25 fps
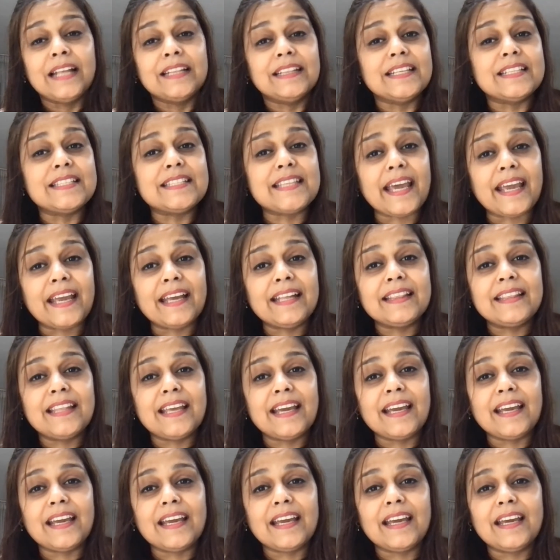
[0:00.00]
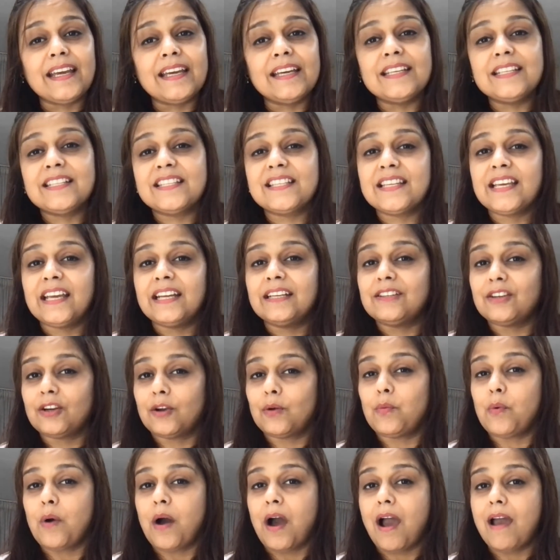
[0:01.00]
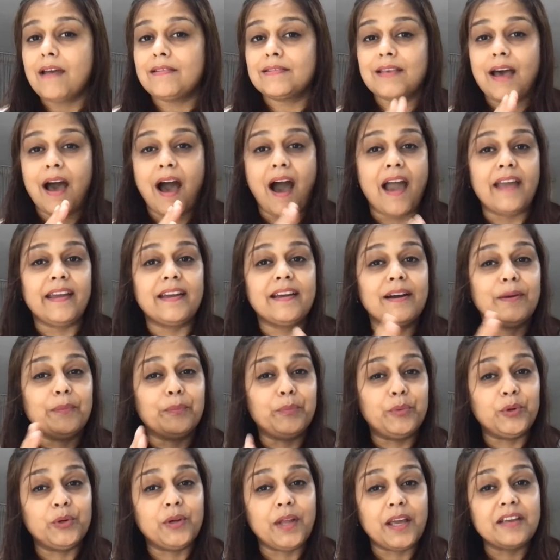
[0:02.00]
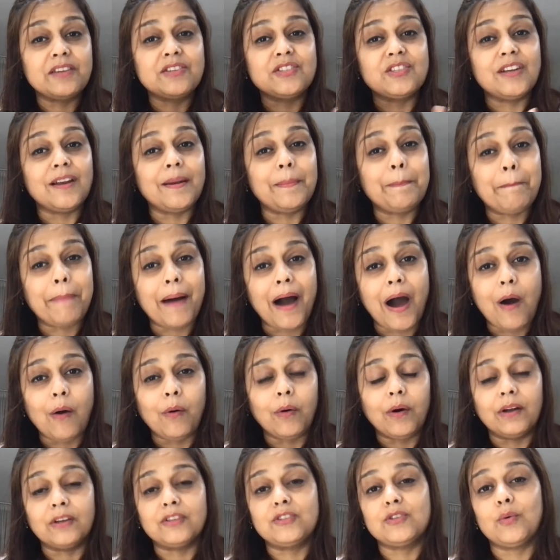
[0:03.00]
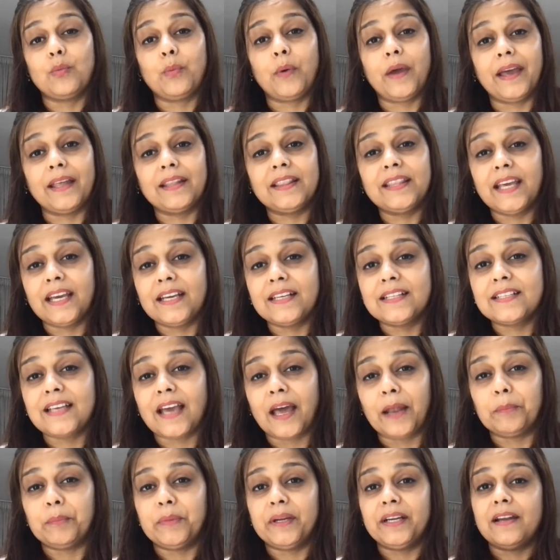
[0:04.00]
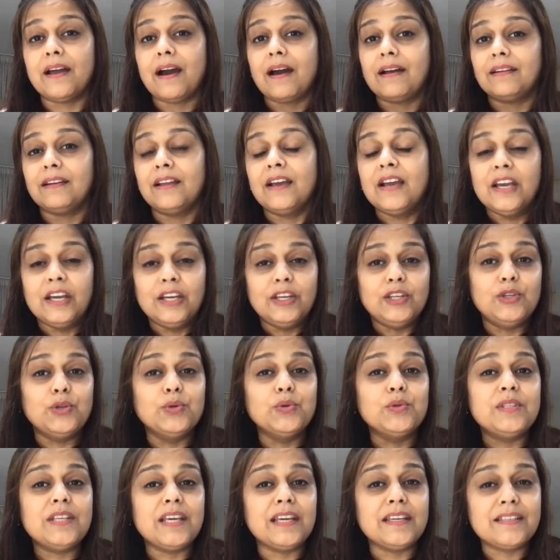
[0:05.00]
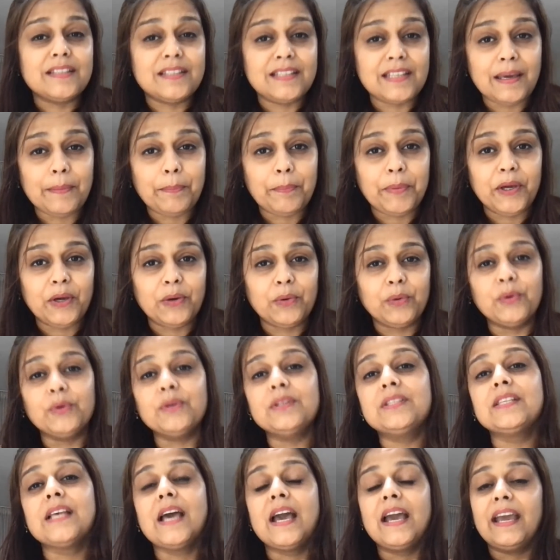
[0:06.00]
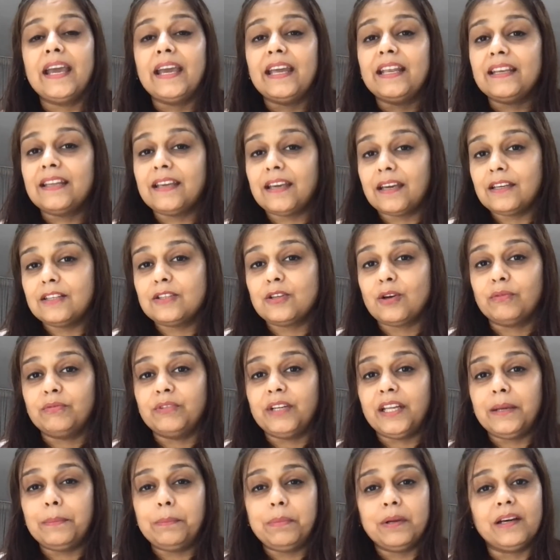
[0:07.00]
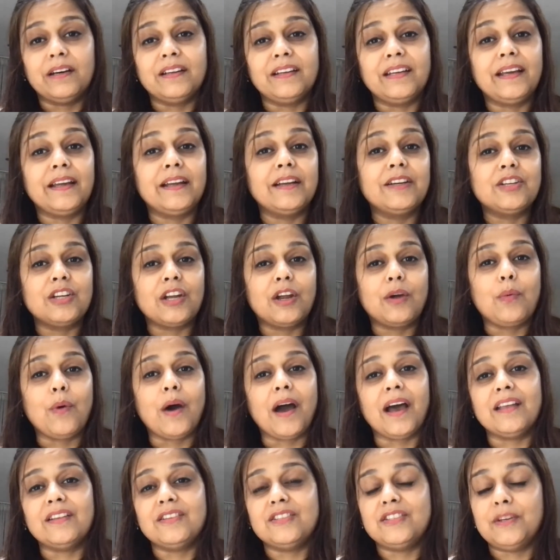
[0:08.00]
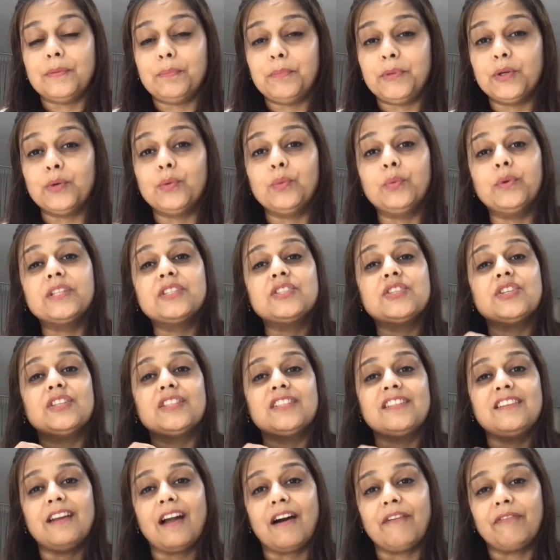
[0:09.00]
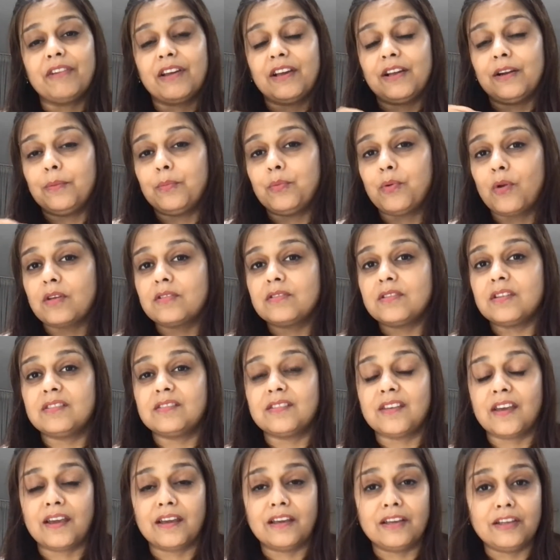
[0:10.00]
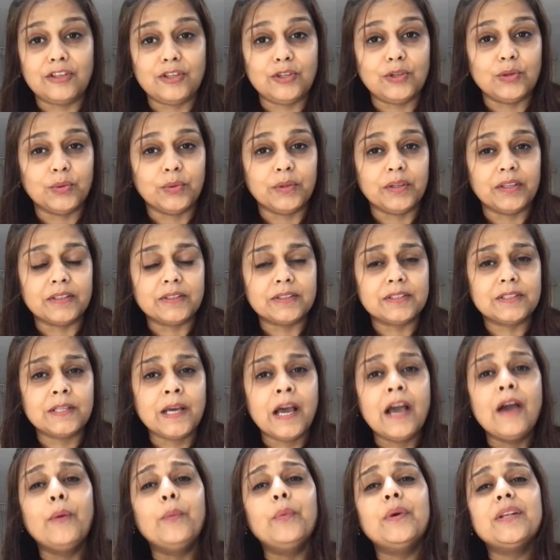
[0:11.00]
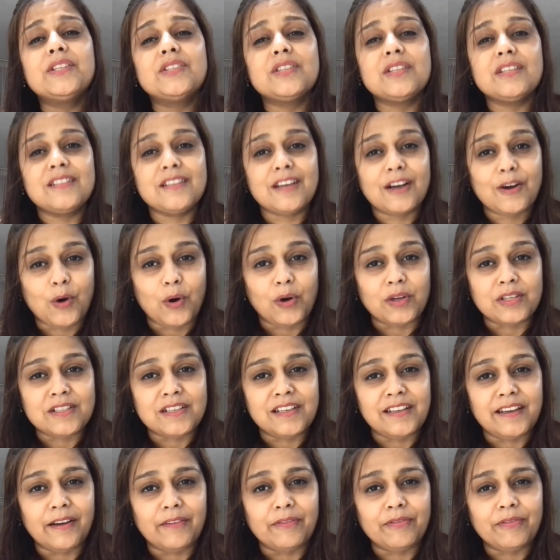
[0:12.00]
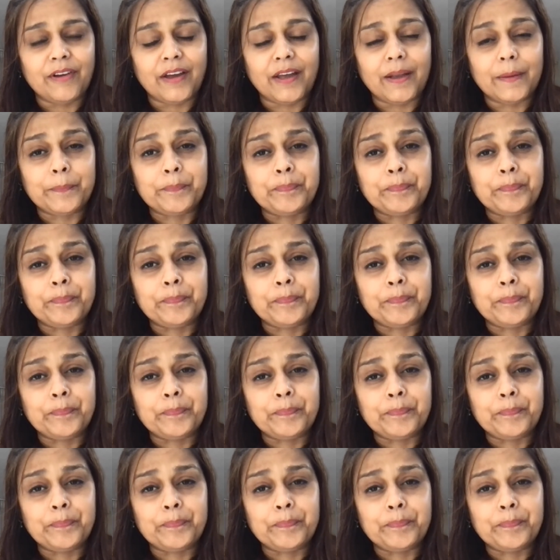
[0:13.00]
The second thing is it requires high computational power. So where things can be done using CPUs, in case of deep learning it requires GPU, which is graphical processing units, which is a costly affair.